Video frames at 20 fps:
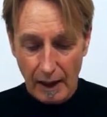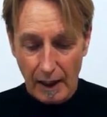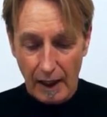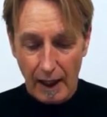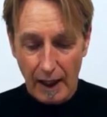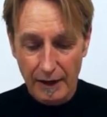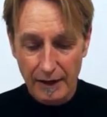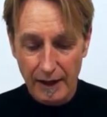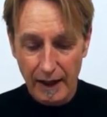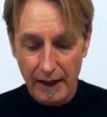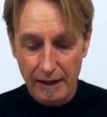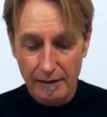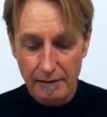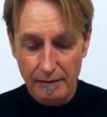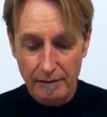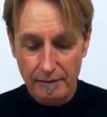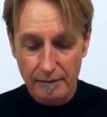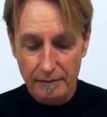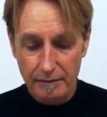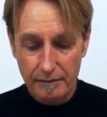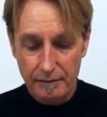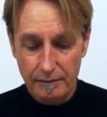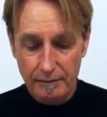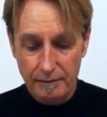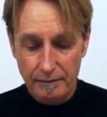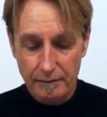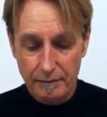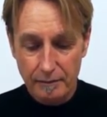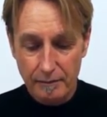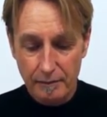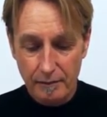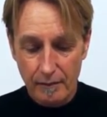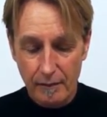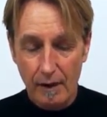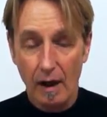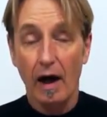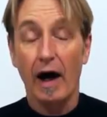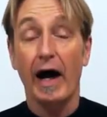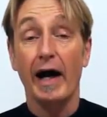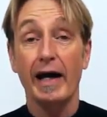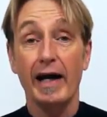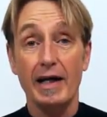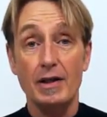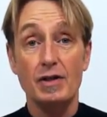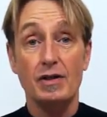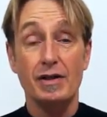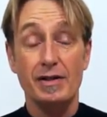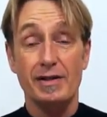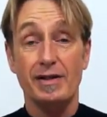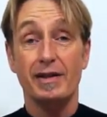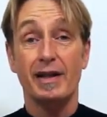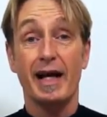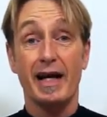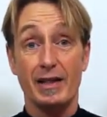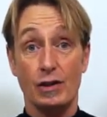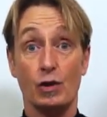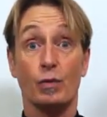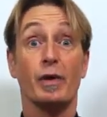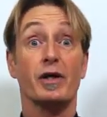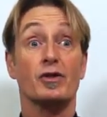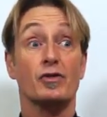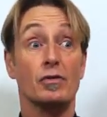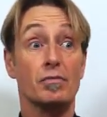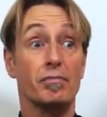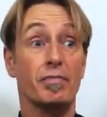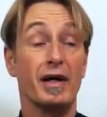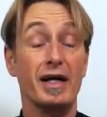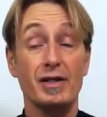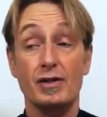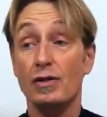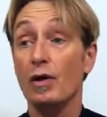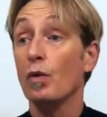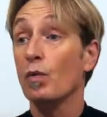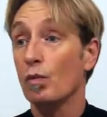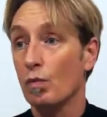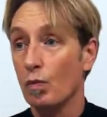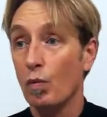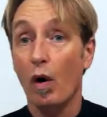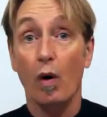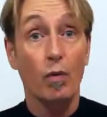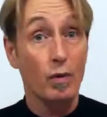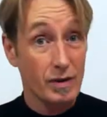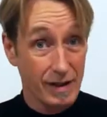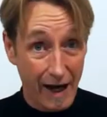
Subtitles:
And then I asked this last question based on what was